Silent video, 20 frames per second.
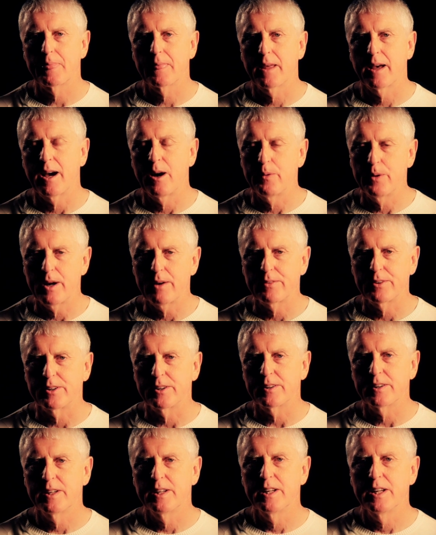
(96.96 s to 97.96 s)

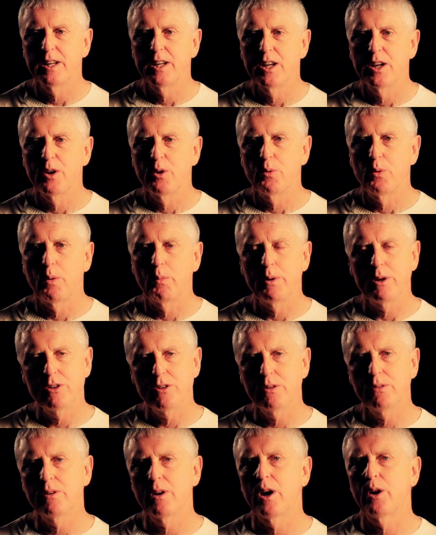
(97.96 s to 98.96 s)
However, what we
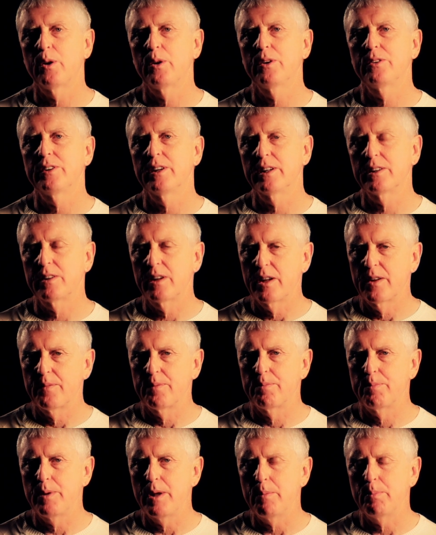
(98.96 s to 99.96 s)
do know is that
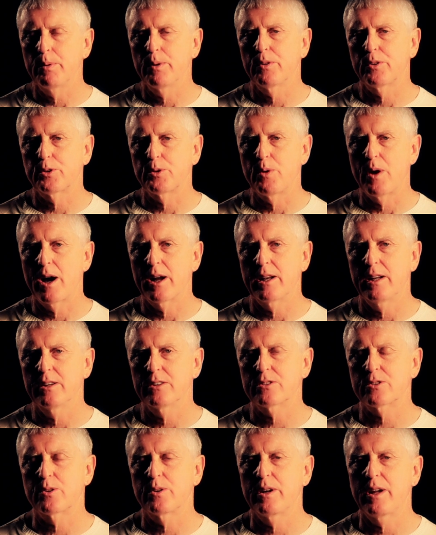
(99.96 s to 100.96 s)
people throughout
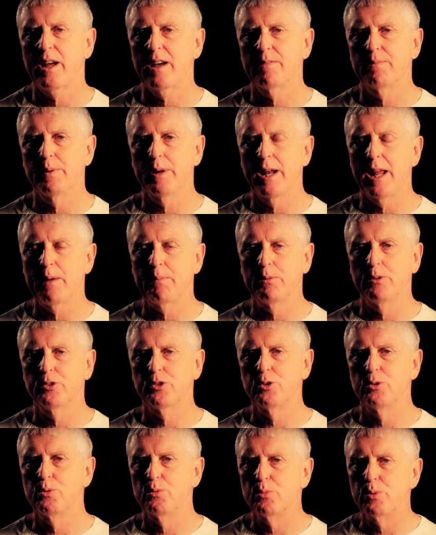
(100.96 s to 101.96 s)
history have been able
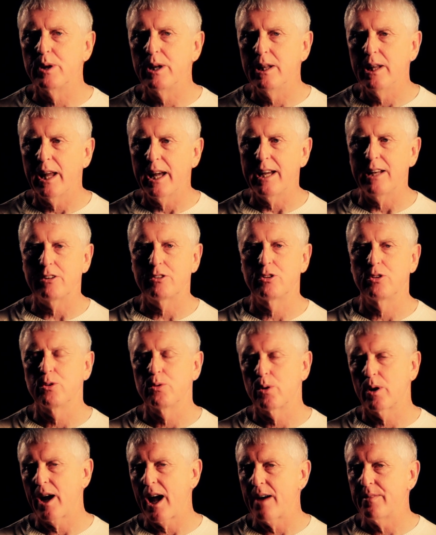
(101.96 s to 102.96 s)
to relate
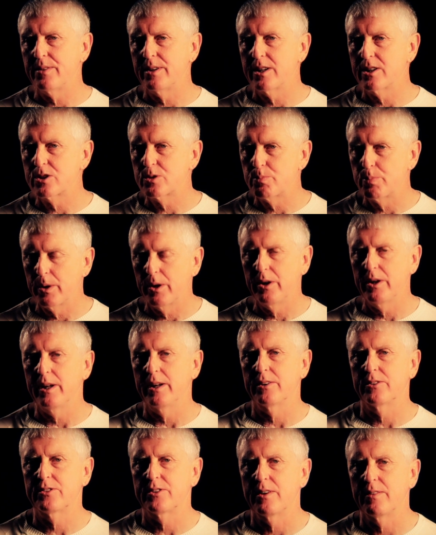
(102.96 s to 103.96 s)
to or have an
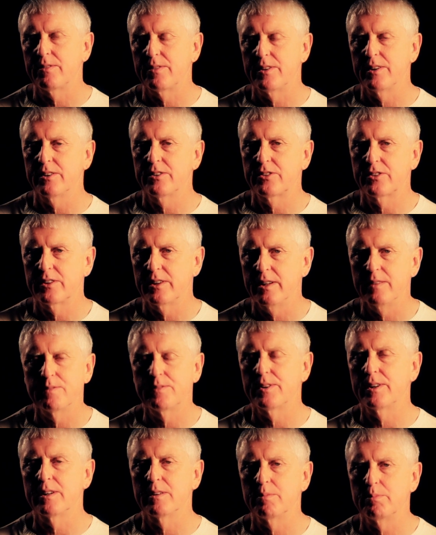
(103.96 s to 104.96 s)
experience of this
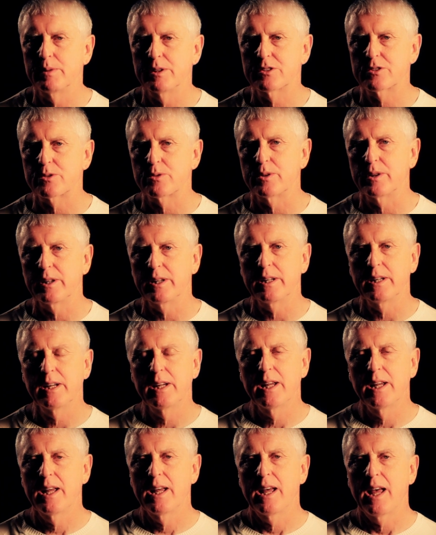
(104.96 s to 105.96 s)
infinite mystery
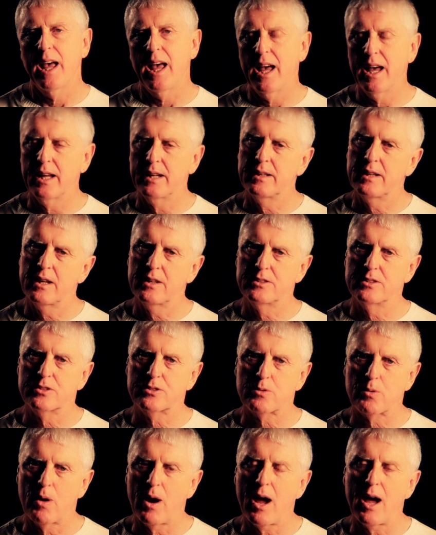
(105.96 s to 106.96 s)
and
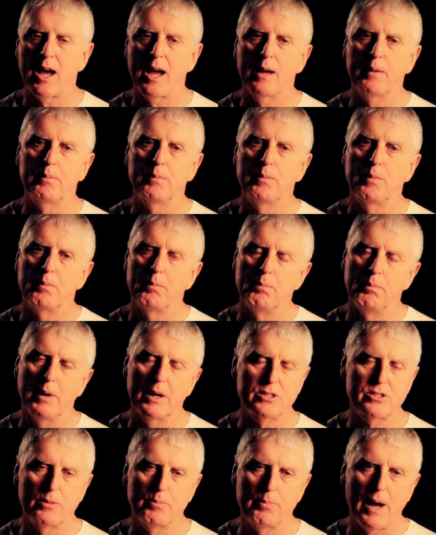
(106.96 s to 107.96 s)
describe
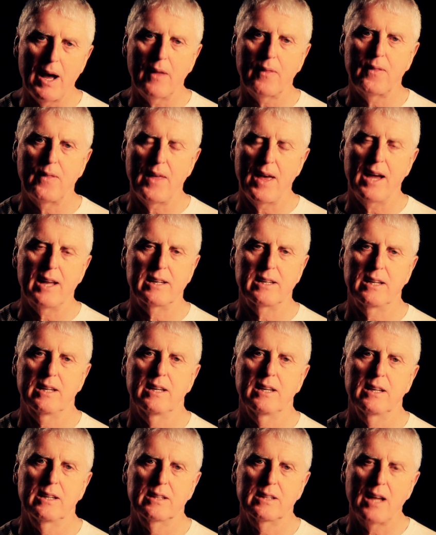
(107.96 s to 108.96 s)
much about that
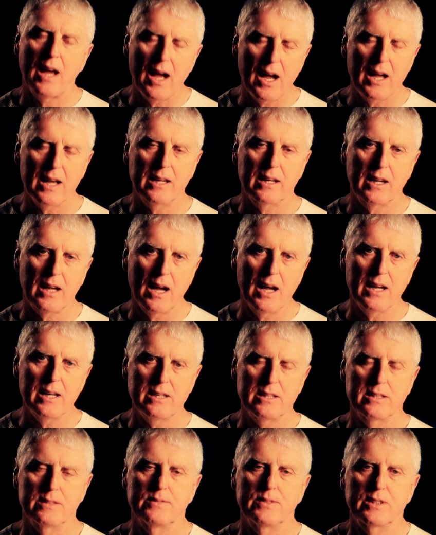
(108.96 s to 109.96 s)

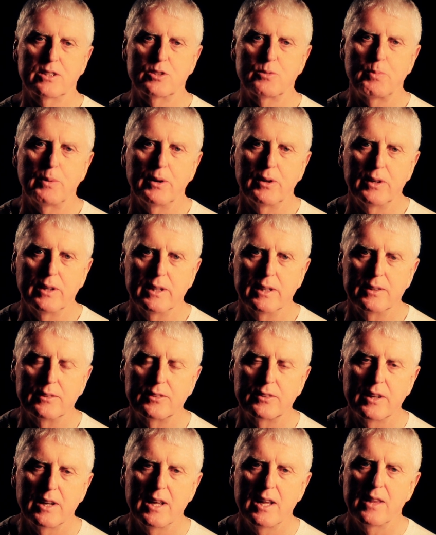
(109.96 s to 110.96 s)
kind of
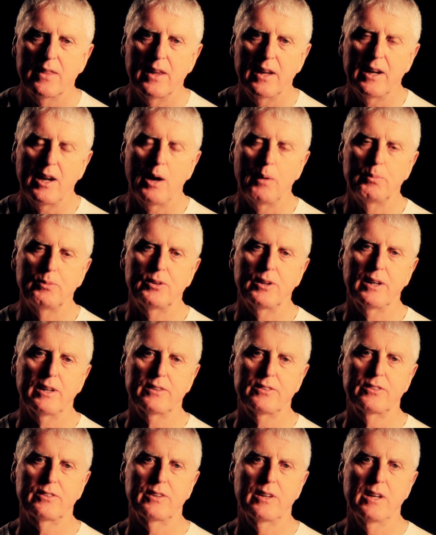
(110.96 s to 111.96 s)
experience that helps
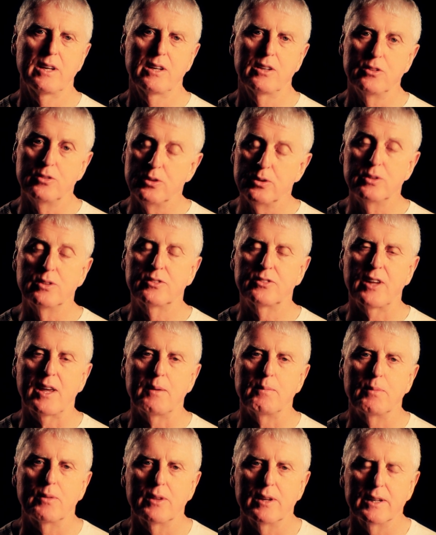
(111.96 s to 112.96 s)
us do the
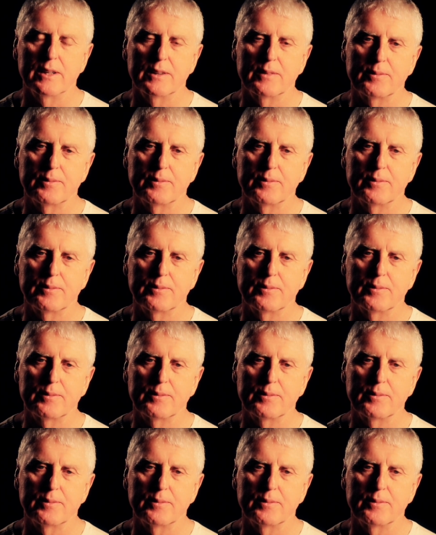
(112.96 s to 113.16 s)
same thing.